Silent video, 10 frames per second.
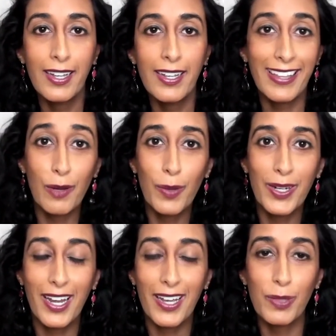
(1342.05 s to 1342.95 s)
And then
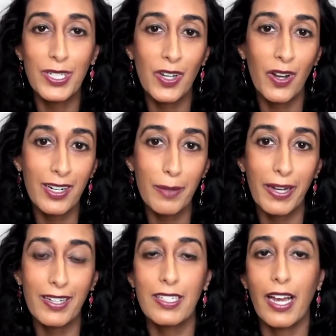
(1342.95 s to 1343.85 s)
when we talk
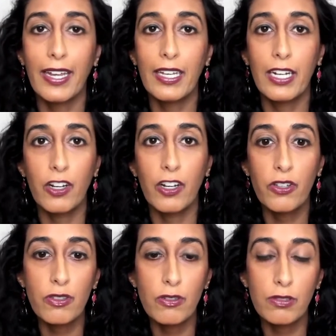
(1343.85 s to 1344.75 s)
about diet, I
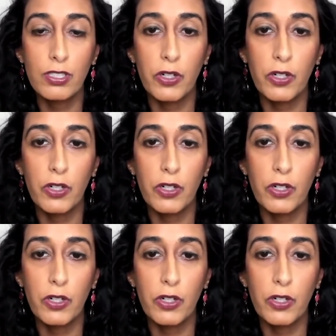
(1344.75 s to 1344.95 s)
also,